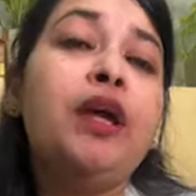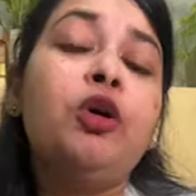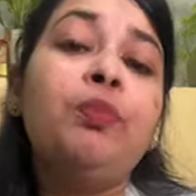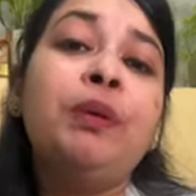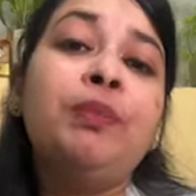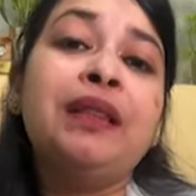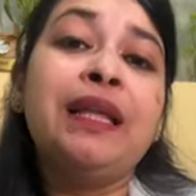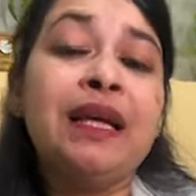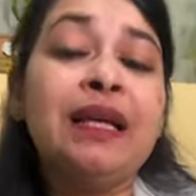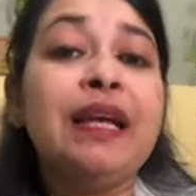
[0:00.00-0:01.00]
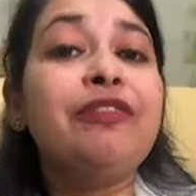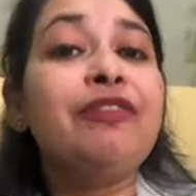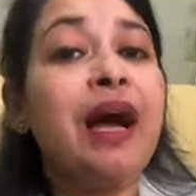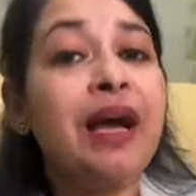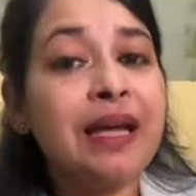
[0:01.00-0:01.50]
you know, people think like, if
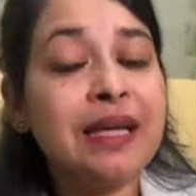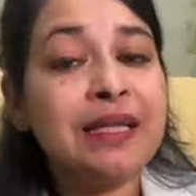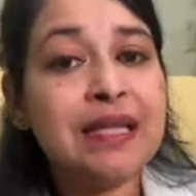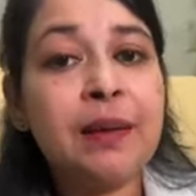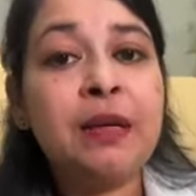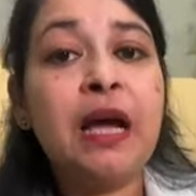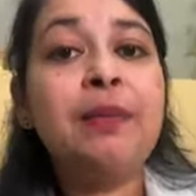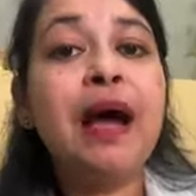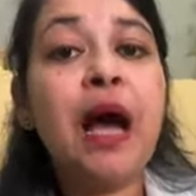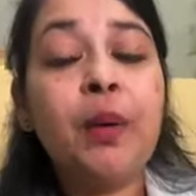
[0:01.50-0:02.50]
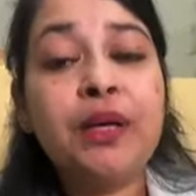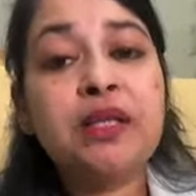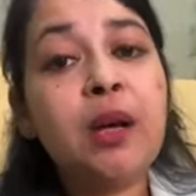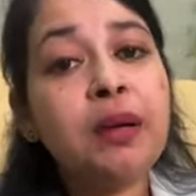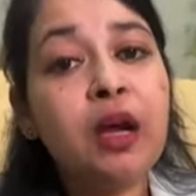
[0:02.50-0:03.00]
I accept I'm having
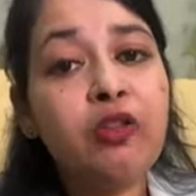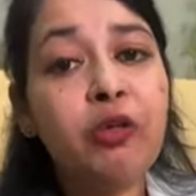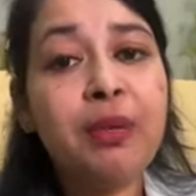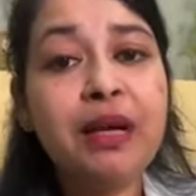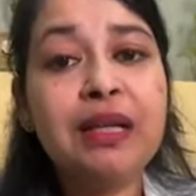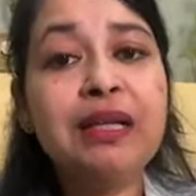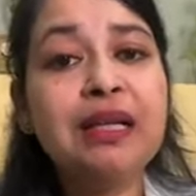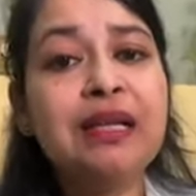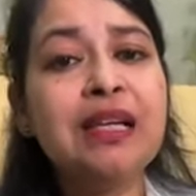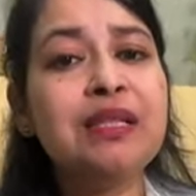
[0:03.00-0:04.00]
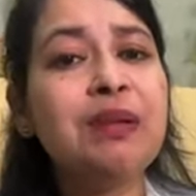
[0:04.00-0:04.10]
some kind of a mental illness,